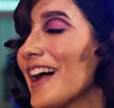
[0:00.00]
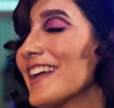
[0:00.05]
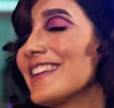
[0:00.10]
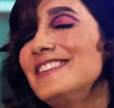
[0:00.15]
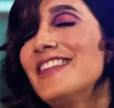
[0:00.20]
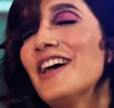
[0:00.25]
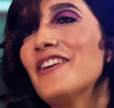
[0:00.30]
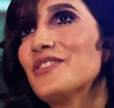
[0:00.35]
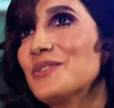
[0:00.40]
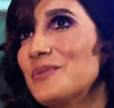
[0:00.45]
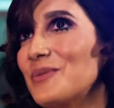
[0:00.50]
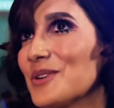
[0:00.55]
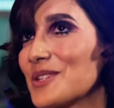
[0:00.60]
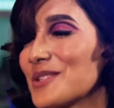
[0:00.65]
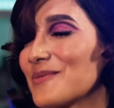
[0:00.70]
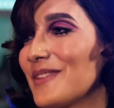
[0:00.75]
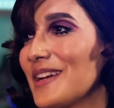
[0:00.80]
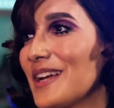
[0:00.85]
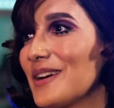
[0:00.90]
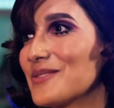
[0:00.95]
I never
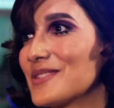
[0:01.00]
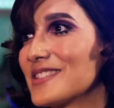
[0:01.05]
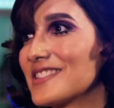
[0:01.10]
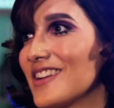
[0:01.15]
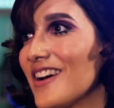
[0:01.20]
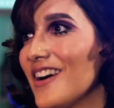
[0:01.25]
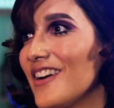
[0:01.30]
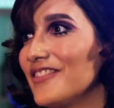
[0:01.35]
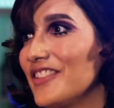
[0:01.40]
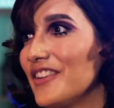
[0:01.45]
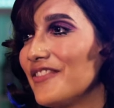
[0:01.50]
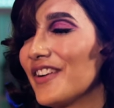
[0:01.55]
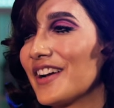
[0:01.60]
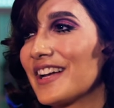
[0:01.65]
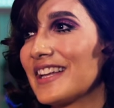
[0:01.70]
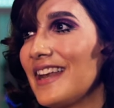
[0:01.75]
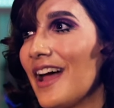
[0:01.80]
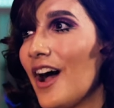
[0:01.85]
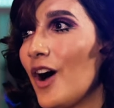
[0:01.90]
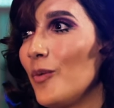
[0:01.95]
watched my own stuff, if I
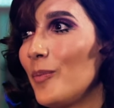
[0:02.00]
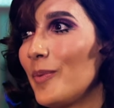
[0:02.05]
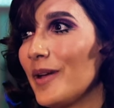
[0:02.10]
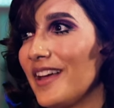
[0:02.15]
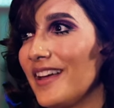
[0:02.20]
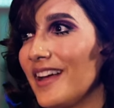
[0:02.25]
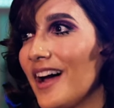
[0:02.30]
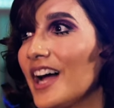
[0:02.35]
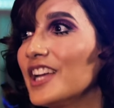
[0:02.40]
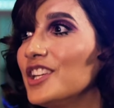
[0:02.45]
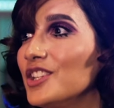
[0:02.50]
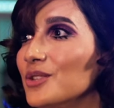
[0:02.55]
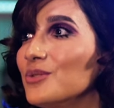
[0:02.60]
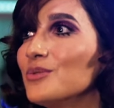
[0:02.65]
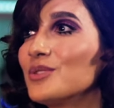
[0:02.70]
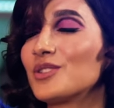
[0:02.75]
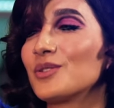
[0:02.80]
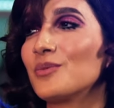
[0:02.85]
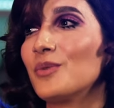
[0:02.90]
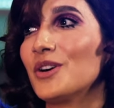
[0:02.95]
can help it. I
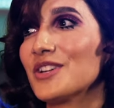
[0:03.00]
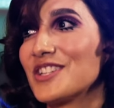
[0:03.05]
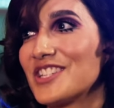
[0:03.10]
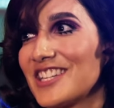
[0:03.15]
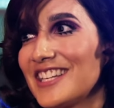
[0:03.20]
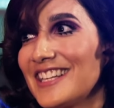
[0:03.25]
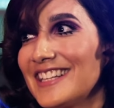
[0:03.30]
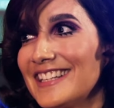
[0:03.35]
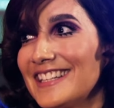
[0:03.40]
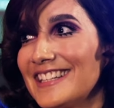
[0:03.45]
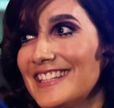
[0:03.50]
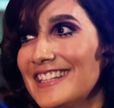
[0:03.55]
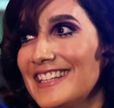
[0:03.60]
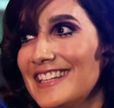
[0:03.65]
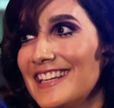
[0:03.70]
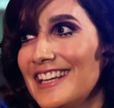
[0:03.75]
used to watch it.